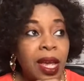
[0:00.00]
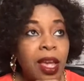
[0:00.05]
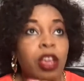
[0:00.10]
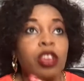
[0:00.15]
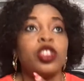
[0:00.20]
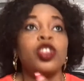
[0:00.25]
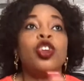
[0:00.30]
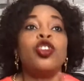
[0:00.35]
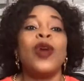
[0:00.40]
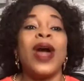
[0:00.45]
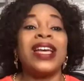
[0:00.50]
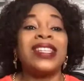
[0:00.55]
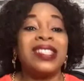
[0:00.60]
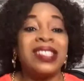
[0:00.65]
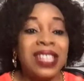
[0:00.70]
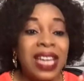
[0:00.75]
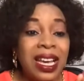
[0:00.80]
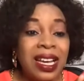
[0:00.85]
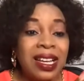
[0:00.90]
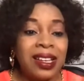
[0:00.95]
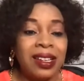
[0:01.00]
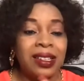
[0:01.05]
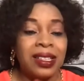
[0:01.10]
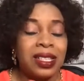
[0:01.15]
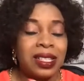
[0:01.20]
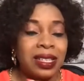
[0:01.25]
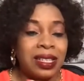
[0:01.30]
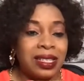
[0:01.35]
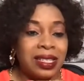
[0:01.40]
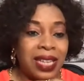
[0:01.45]
So you are single
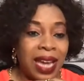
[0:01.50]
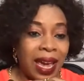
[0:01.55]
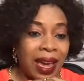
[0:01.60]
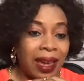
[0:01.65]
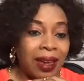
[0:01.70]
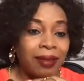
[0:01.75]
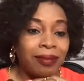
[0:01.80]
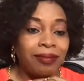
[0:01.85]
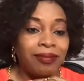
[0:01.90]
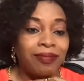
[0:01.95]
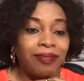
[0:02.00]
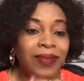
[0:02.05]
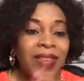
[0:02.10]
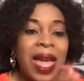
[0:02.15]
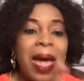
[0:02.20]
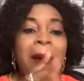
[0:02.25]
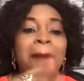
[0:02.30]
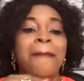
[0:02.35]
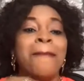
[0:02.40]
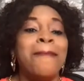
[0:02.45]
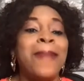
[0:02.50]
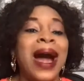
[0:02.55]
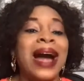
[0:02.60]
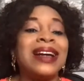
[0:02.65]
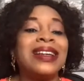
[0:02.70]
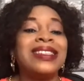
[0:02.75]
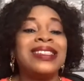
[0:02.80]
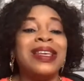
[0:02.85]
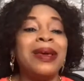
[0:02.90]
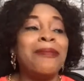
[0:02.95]
today,
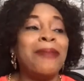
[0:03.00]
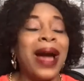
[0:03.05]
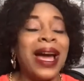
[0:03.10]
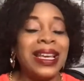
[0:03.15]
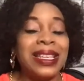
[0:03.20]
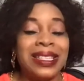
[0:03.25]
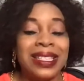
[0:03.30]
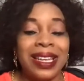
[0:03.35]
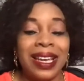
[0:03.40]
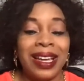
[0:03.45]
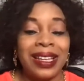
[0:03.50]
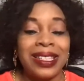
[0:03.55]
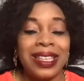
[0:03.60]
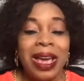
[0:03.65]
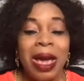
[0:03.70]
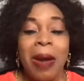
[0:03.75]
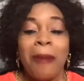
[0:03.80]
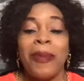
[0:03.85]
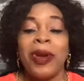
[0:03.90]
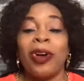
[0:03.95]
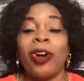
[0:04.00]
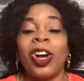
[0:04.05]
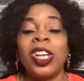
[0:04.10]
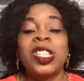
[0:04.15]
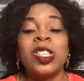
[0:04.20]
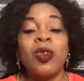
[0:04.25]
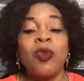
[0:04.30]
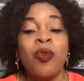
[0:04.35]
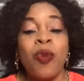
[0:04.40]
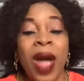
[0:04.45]
maximize it,
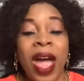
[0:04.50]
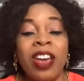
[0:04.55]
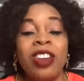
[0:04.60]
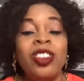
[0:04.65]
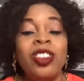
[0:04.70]
because when